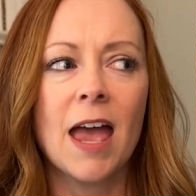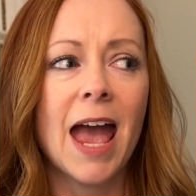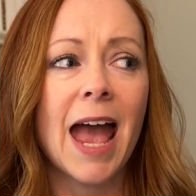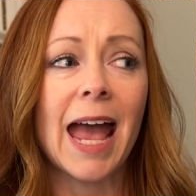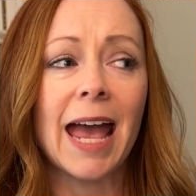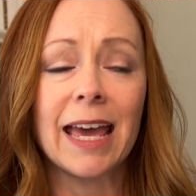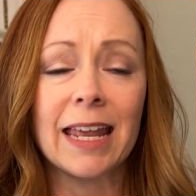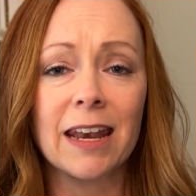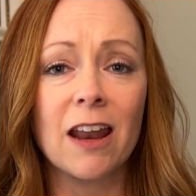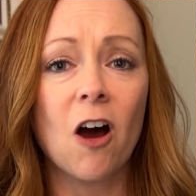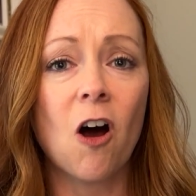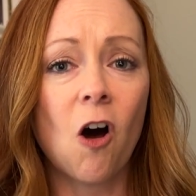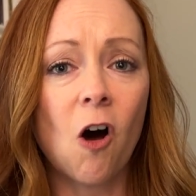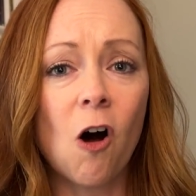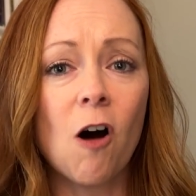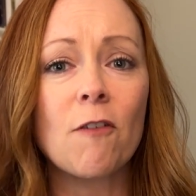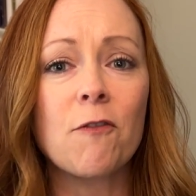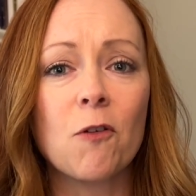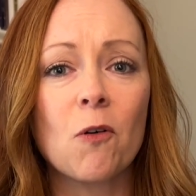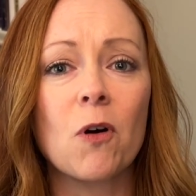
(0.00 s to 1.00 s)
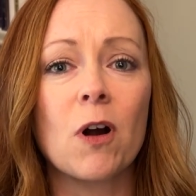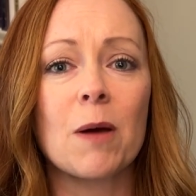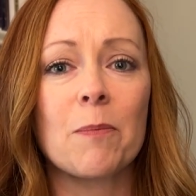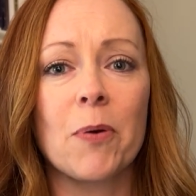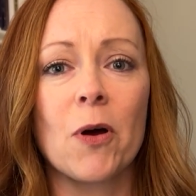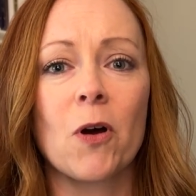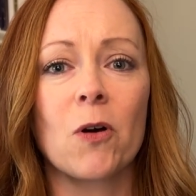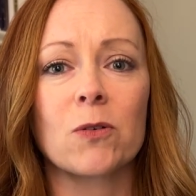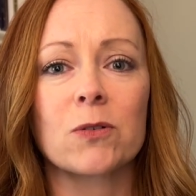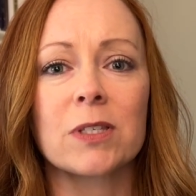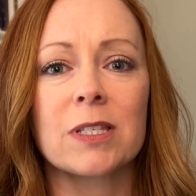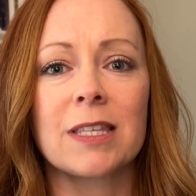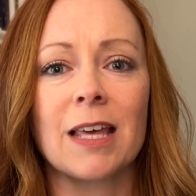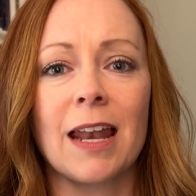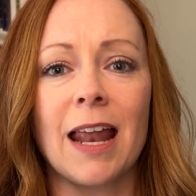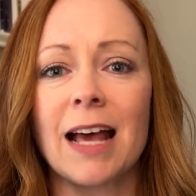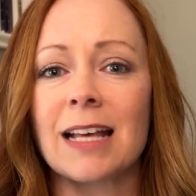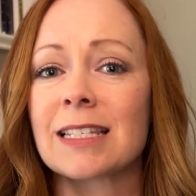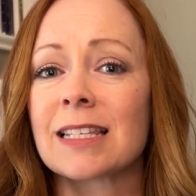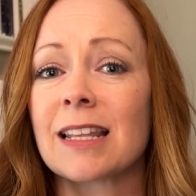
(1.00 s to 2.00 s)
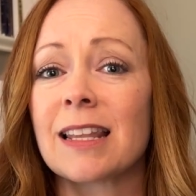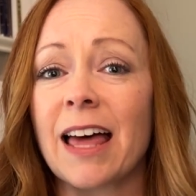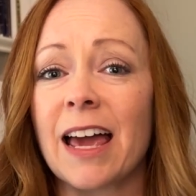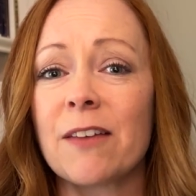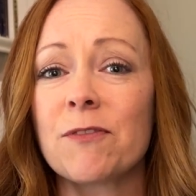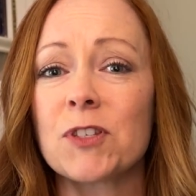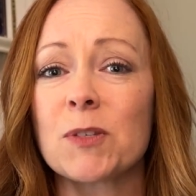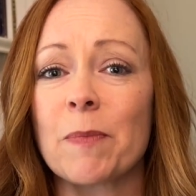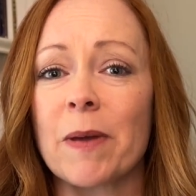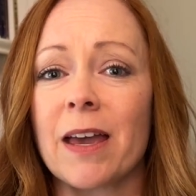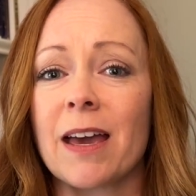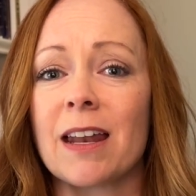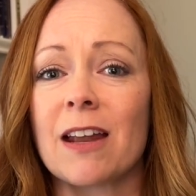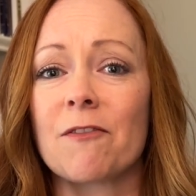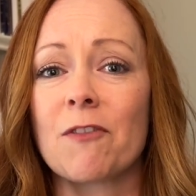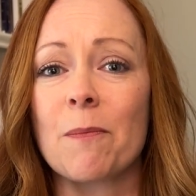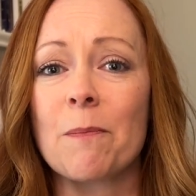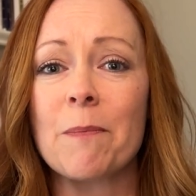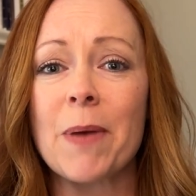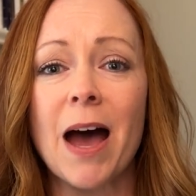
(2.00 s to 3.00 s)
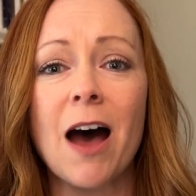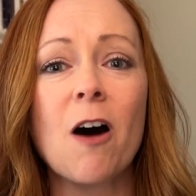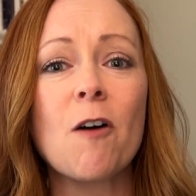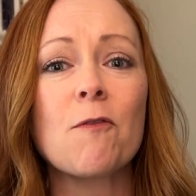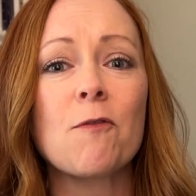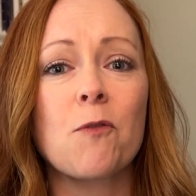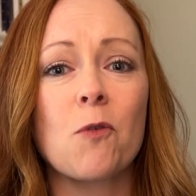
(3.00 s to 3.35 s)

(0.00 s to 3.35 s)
And all for a post that has a lifespan of about